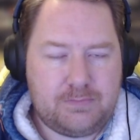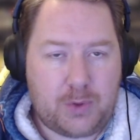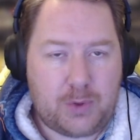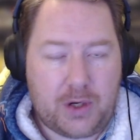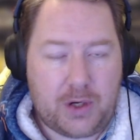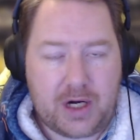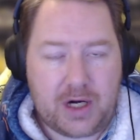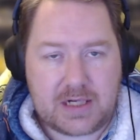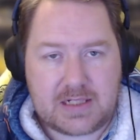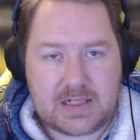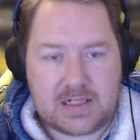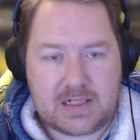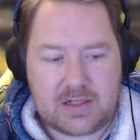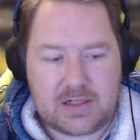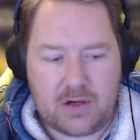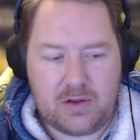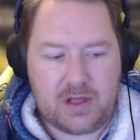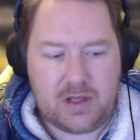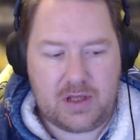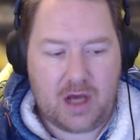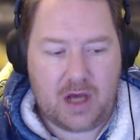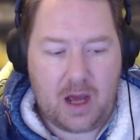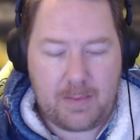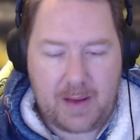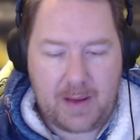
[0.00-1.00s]
products, so
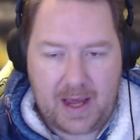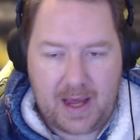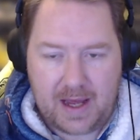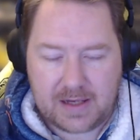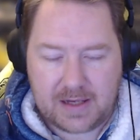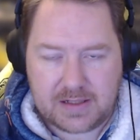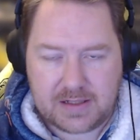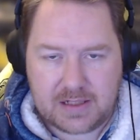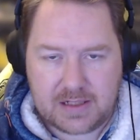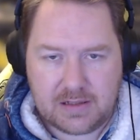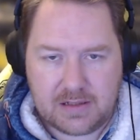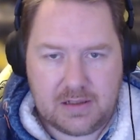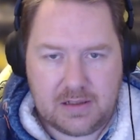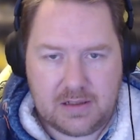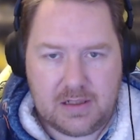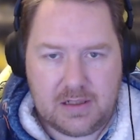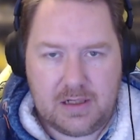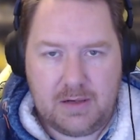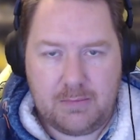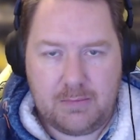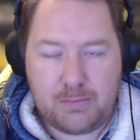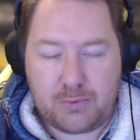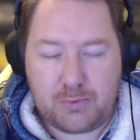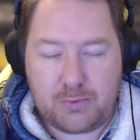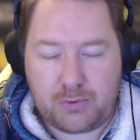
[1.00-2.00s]
the iPad
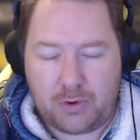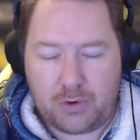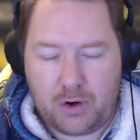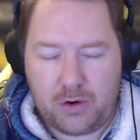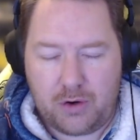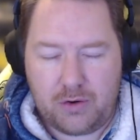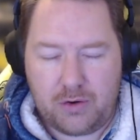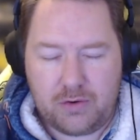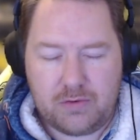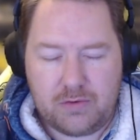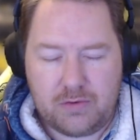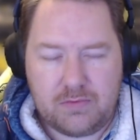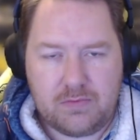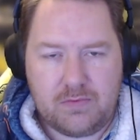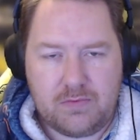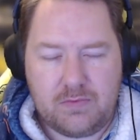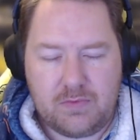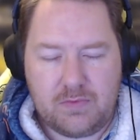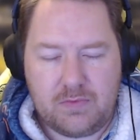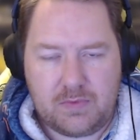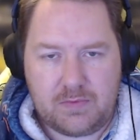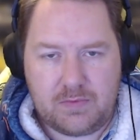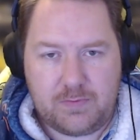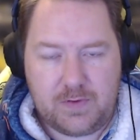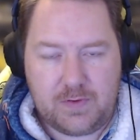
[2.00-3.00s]
Pro
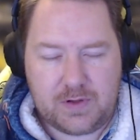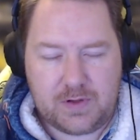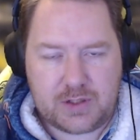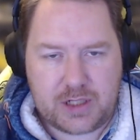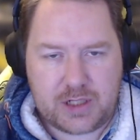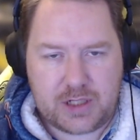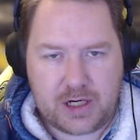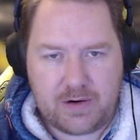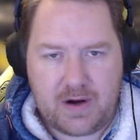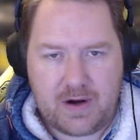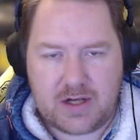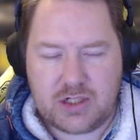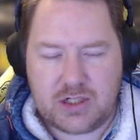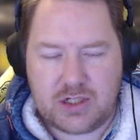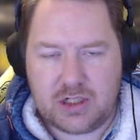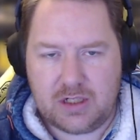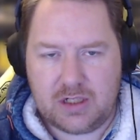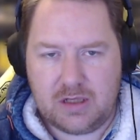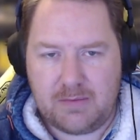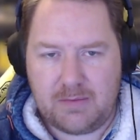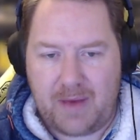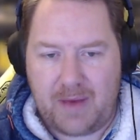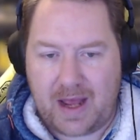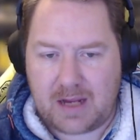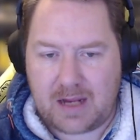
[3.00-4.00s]
5th
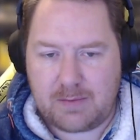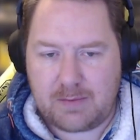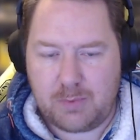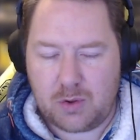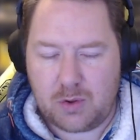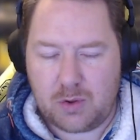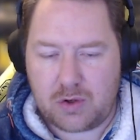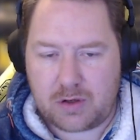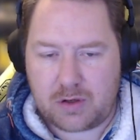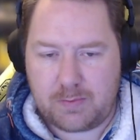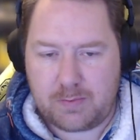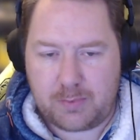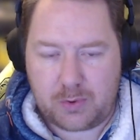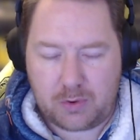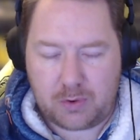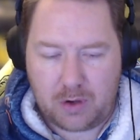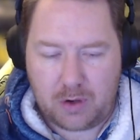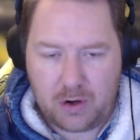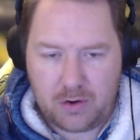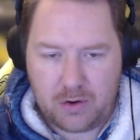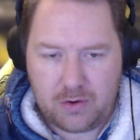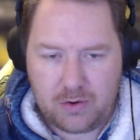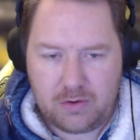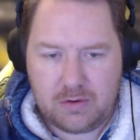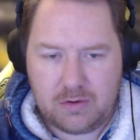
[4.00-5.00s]
generation, the MacBook
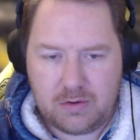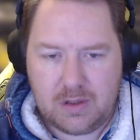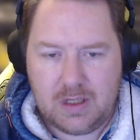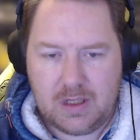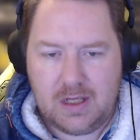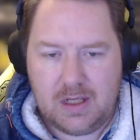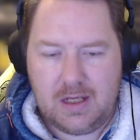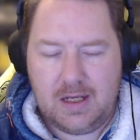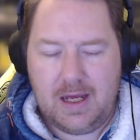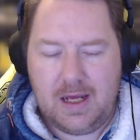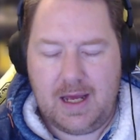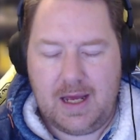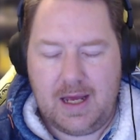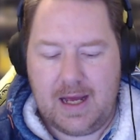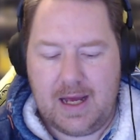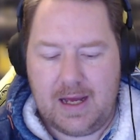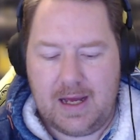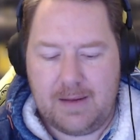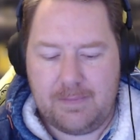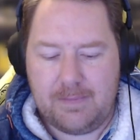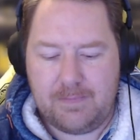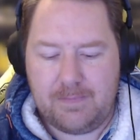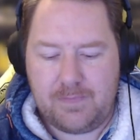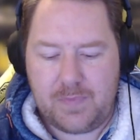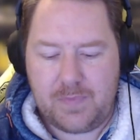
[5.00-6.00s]
Pro,
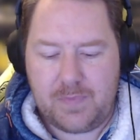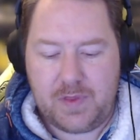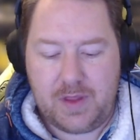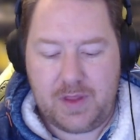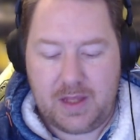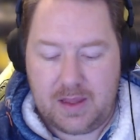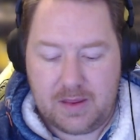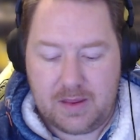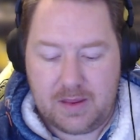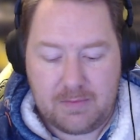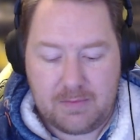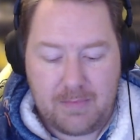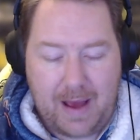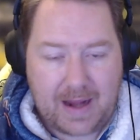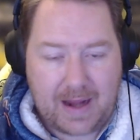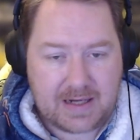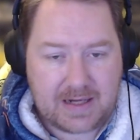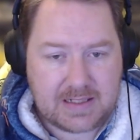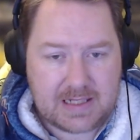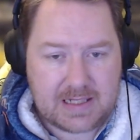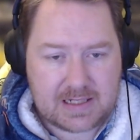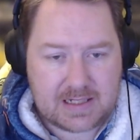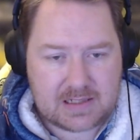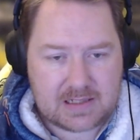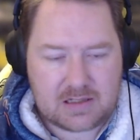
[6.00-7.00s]
the
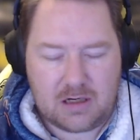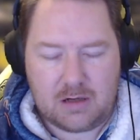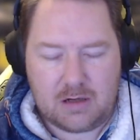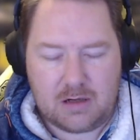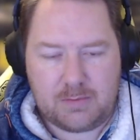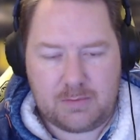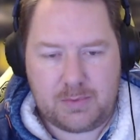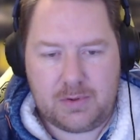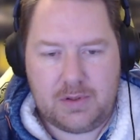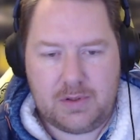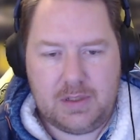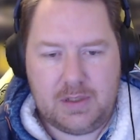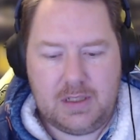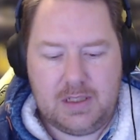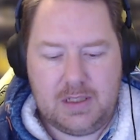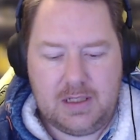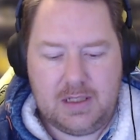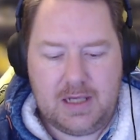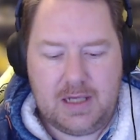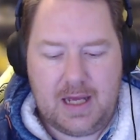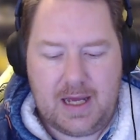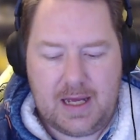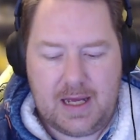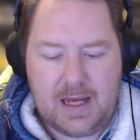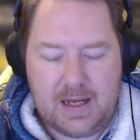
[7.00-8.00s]
Mac desktop,
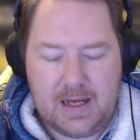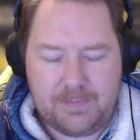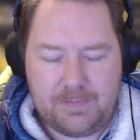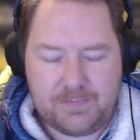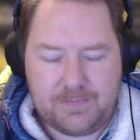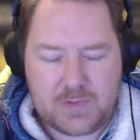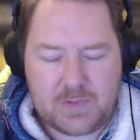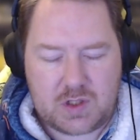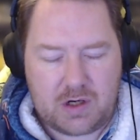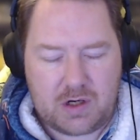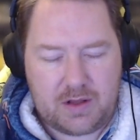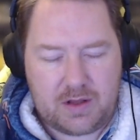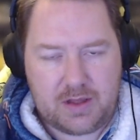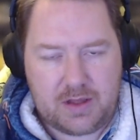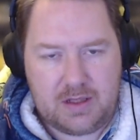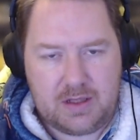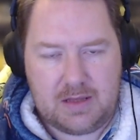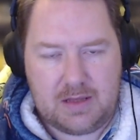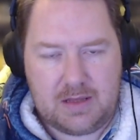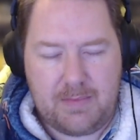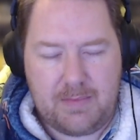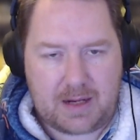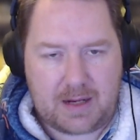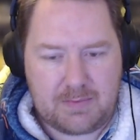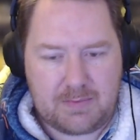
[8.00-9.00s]

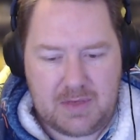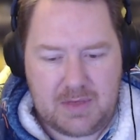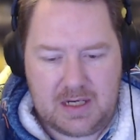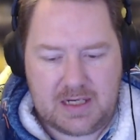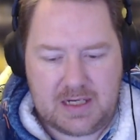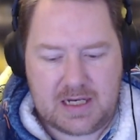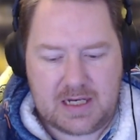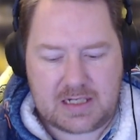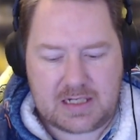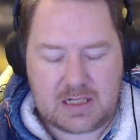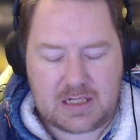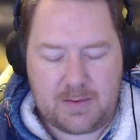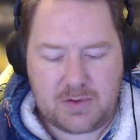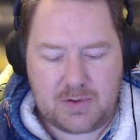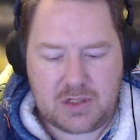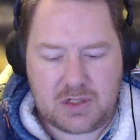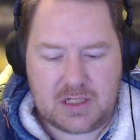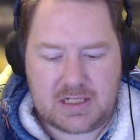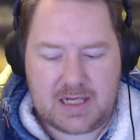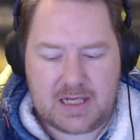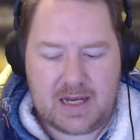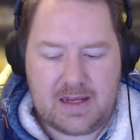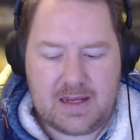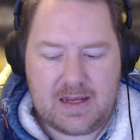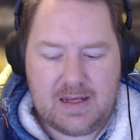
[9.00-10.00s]
the Mac Mini desktop, I
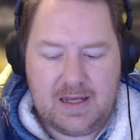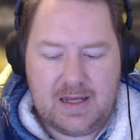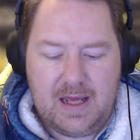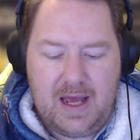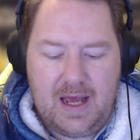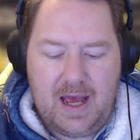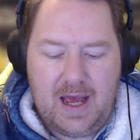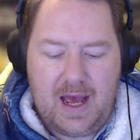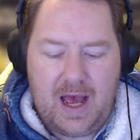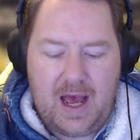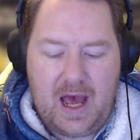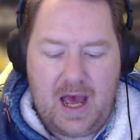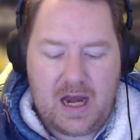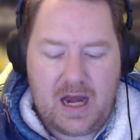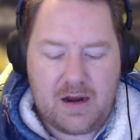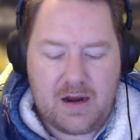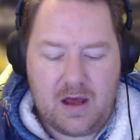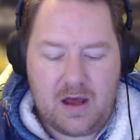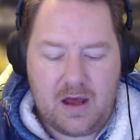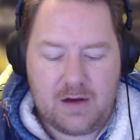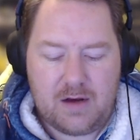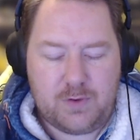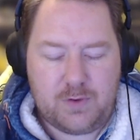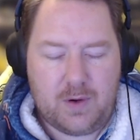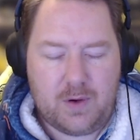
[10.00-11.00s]
should say, and
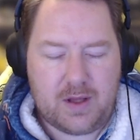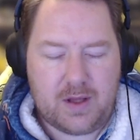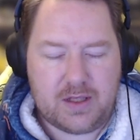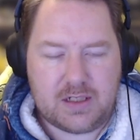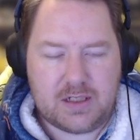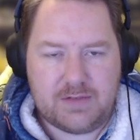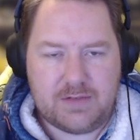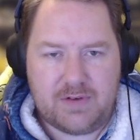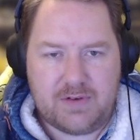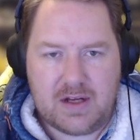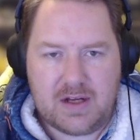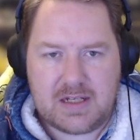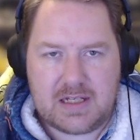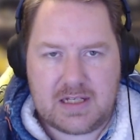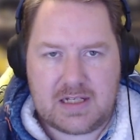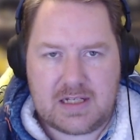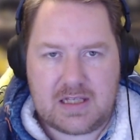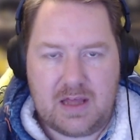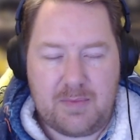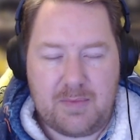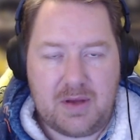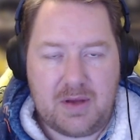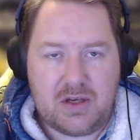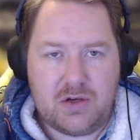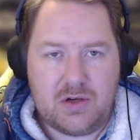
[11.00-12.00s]
a few other devices,
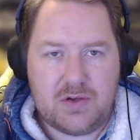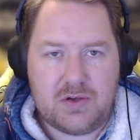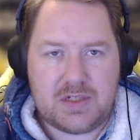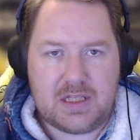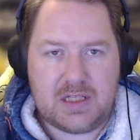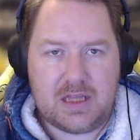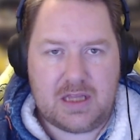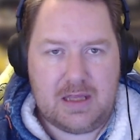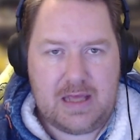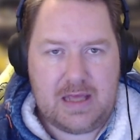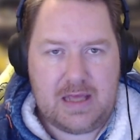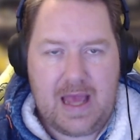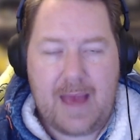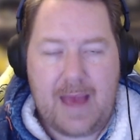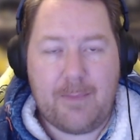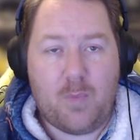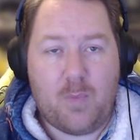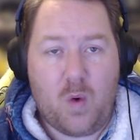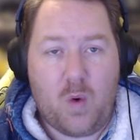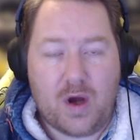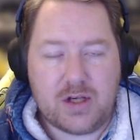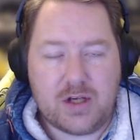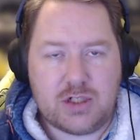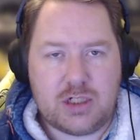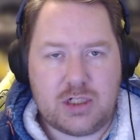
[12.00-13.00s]
they've been using the
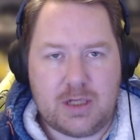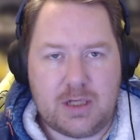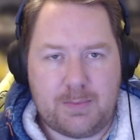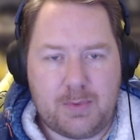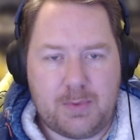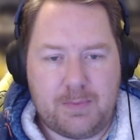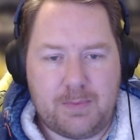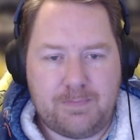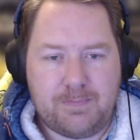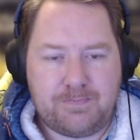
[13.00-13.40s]
M1 chip.